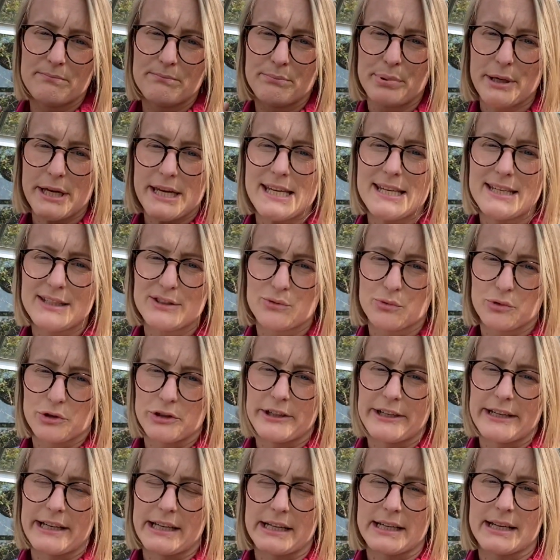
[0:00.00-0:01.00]
peas were
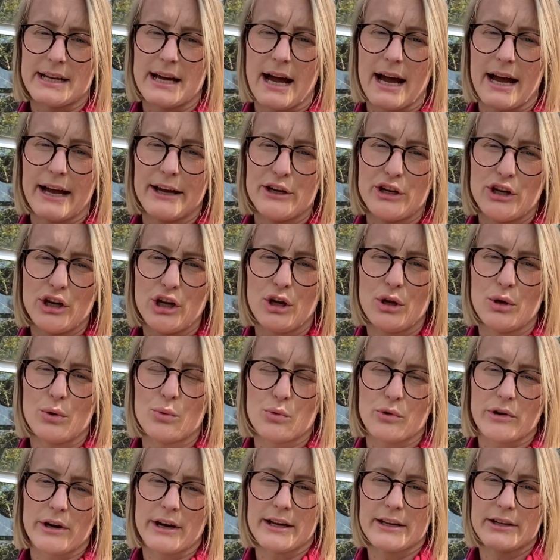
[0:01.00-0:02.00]
in, I knew
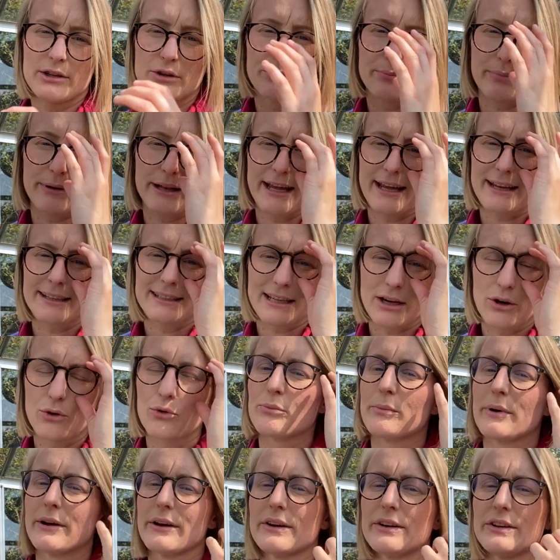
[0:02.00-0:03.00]
where I could plant out
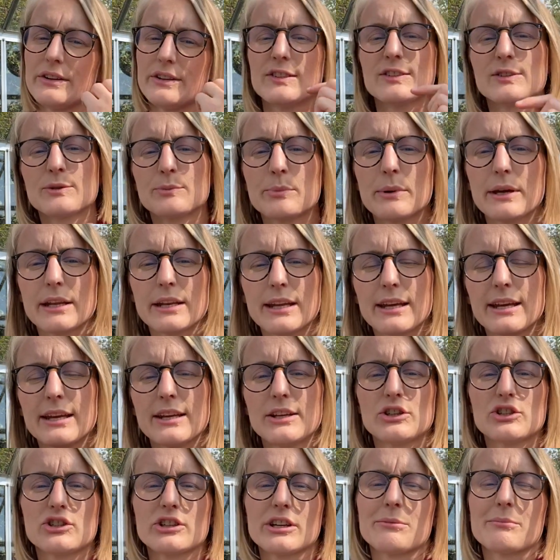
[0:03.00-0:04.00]
my
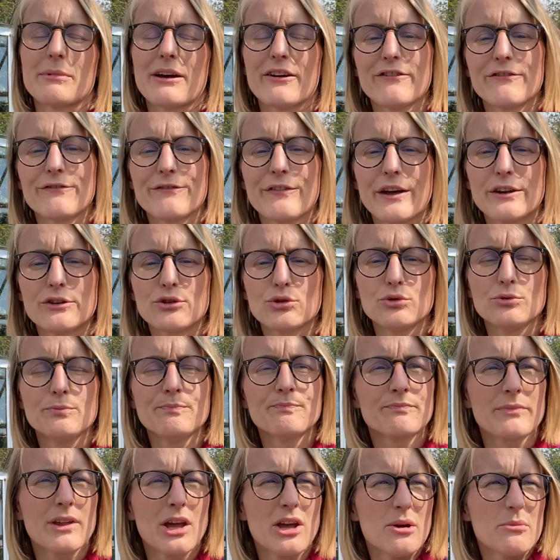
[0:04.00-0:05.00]
spinach and my fennel,
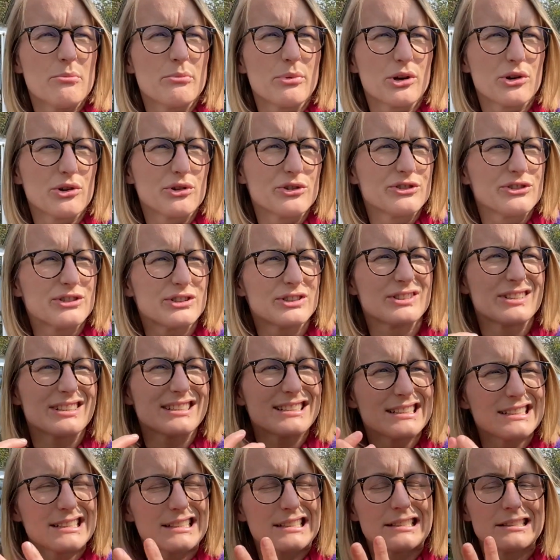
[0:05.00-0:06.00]
because
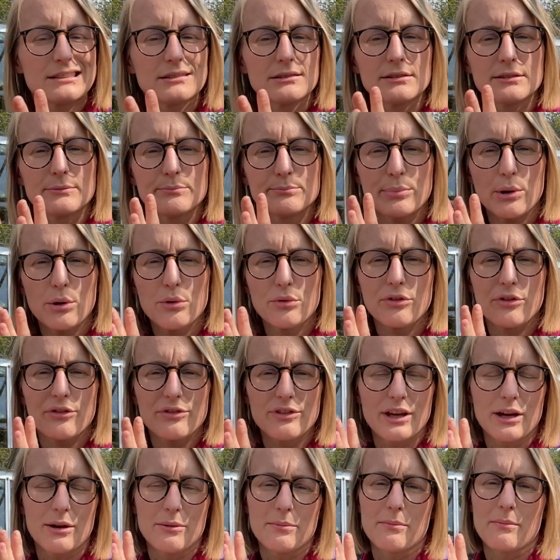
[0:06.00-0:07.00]
both of
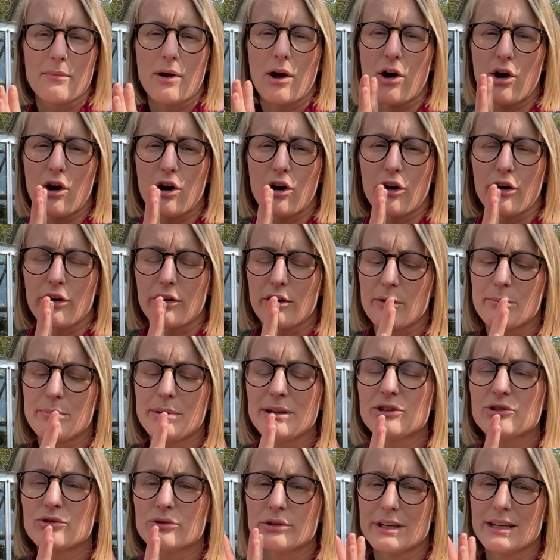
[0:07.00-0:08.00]
them are a
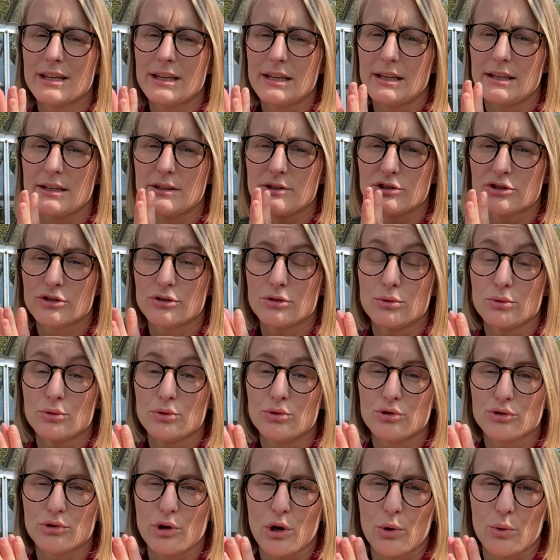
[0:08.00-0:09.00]
bit tricky to
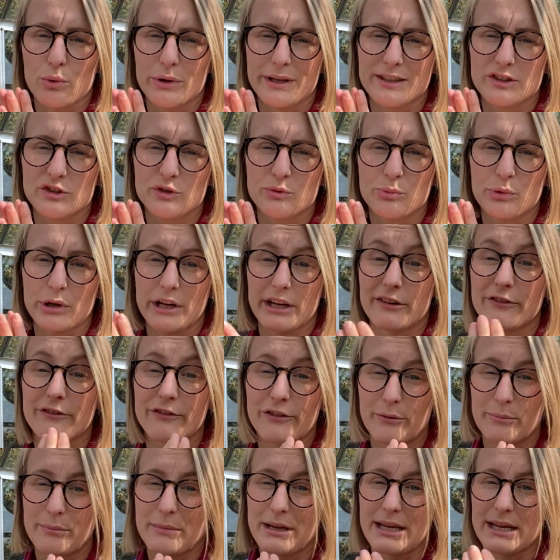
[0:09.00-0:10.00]
grow in spring
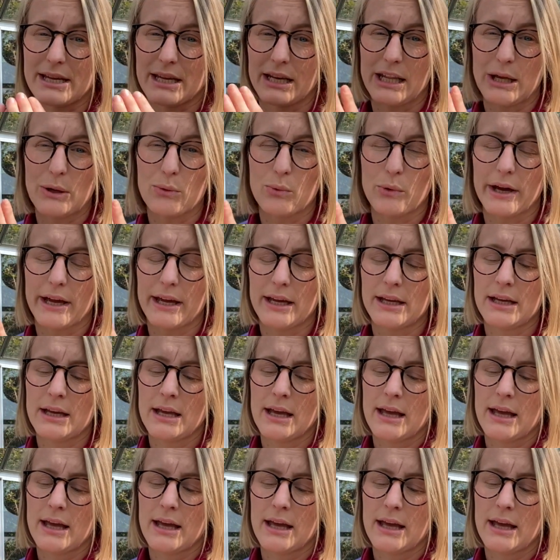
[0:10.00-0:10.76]
for me anyway.